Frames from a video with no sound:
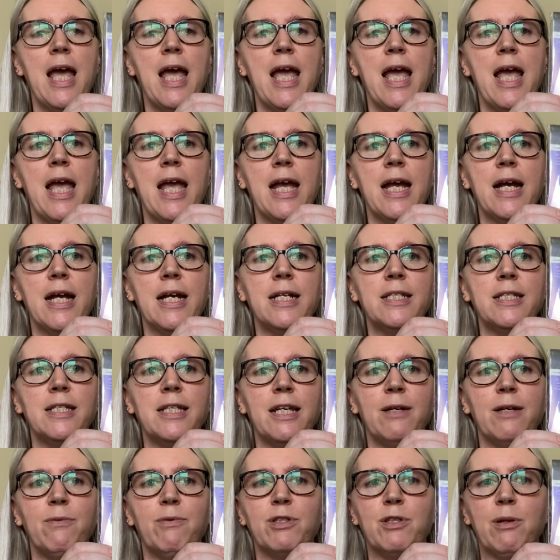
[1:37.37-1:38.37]
and
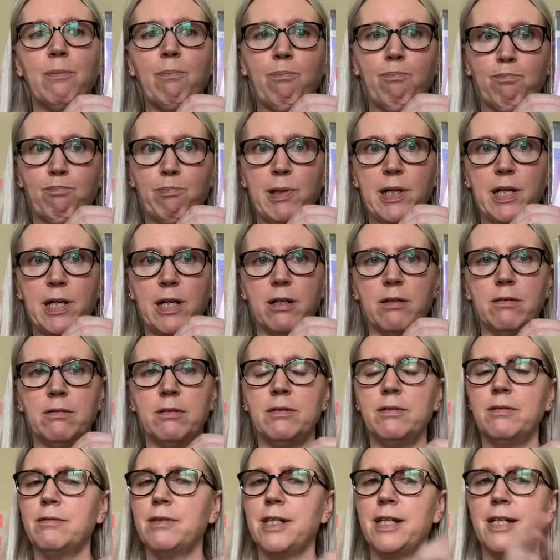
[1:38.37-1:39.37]
it was a
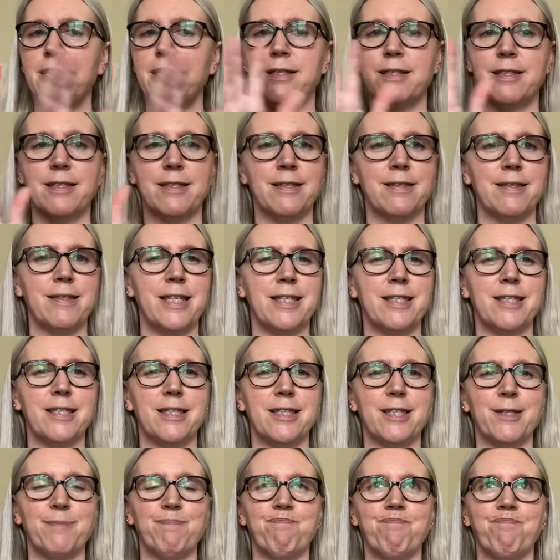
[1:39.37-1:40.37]
brown. It's
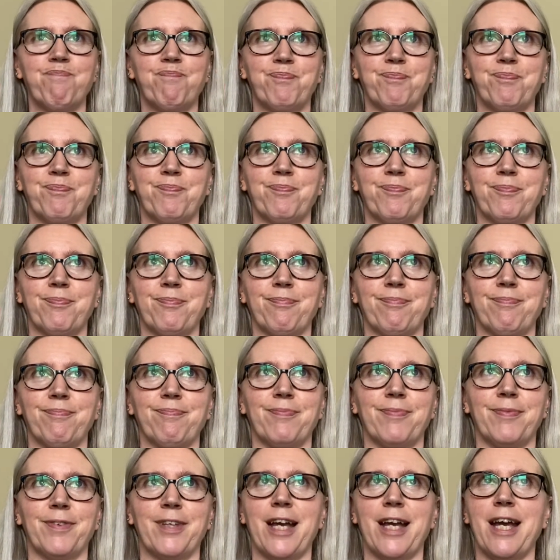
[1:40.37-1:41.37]
this
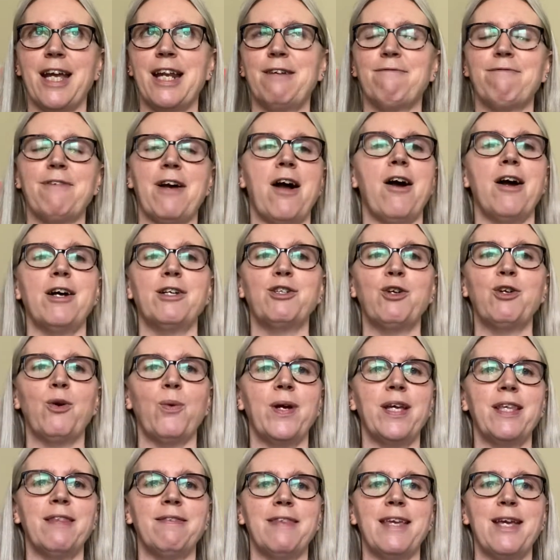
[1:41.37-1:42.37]
kind of
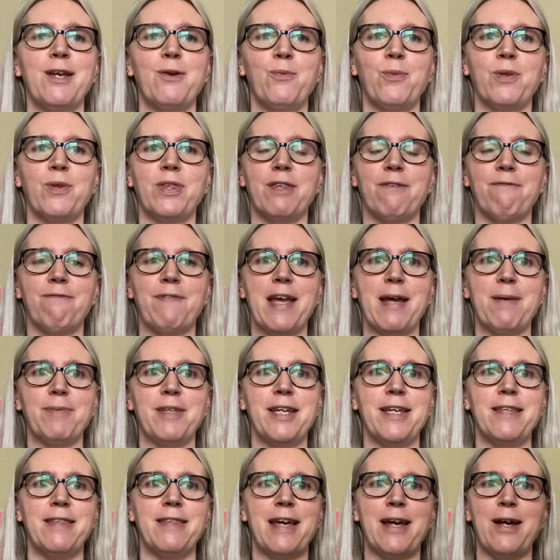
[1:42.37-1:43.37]
ongoing thing with the
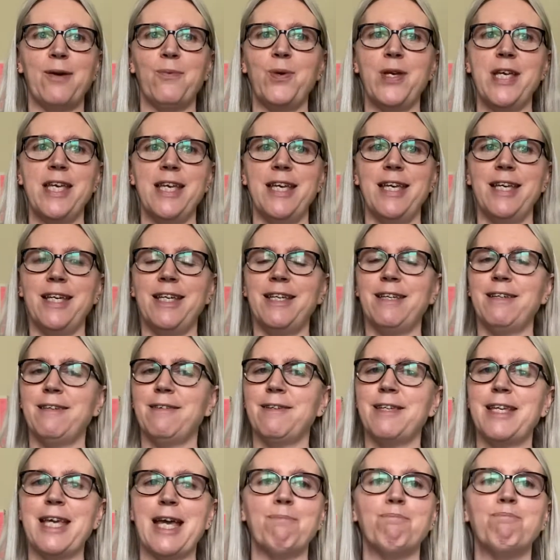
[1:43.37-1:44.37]
family that we
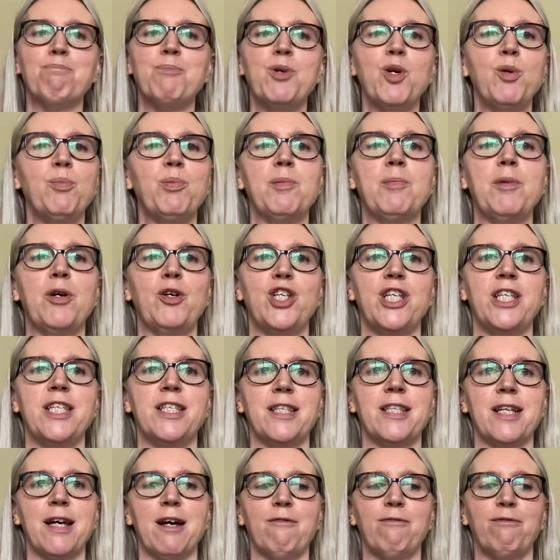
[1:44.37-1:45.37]
get poop emoji
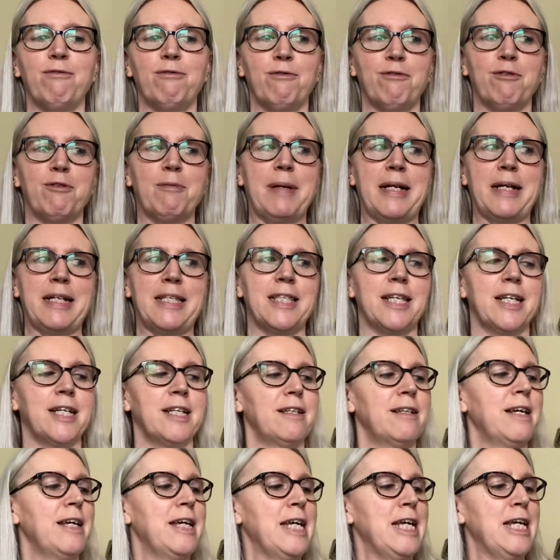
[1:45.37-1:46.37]
stuff for my son.
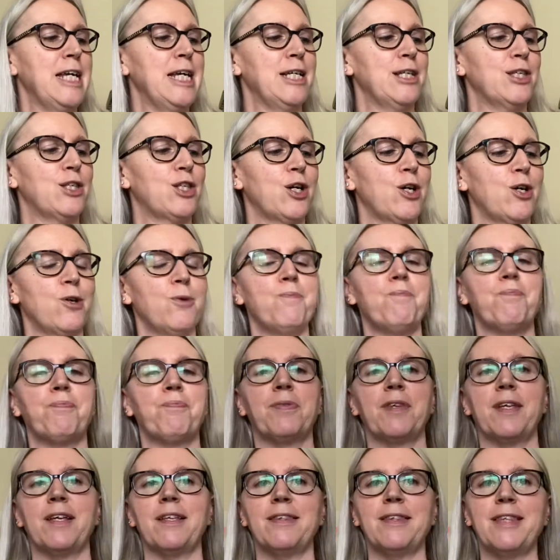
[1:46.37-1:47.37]
So
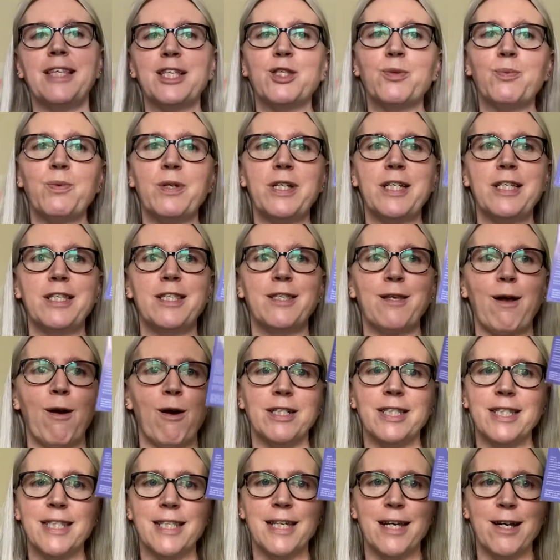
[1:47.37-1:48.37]
this was
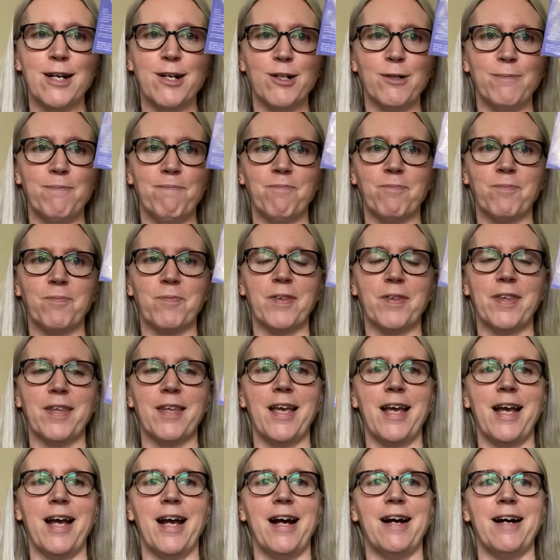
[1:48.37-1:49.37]
on sale.
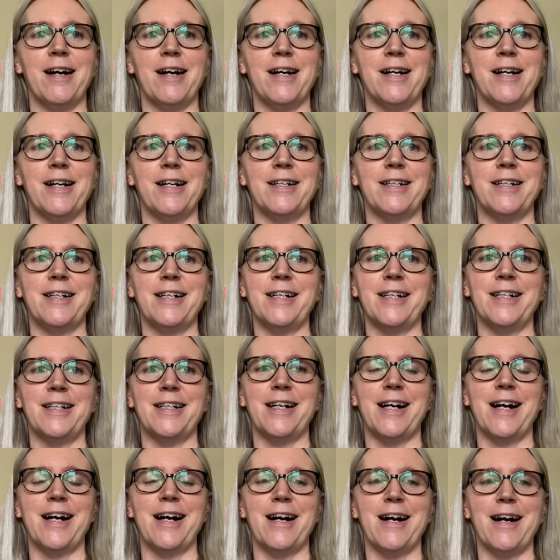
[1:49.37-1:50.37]

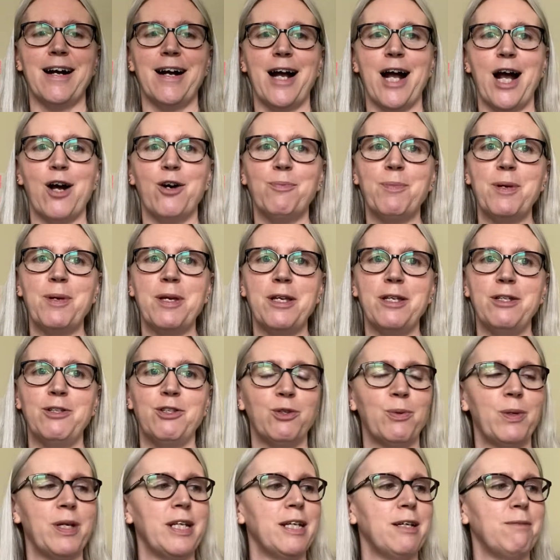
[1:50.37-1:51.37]
I'll be
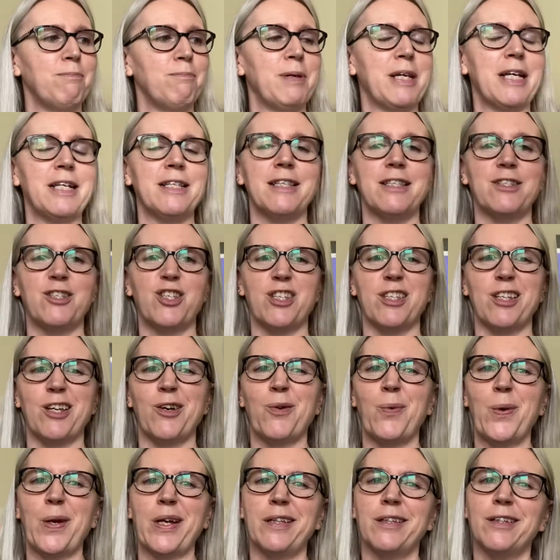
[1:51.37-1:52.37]
doing it because it's just a
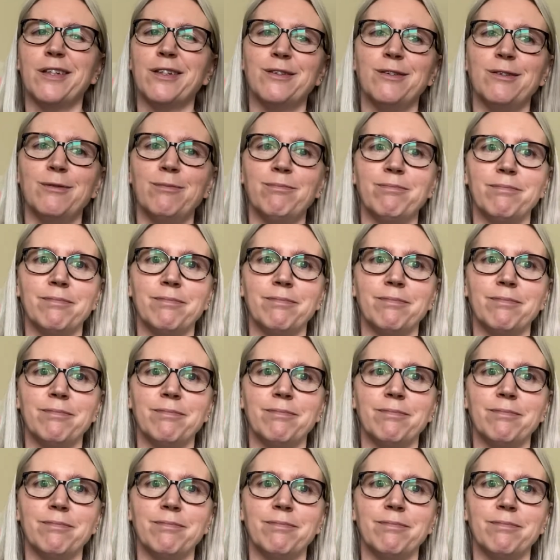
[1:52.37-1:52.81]
quick little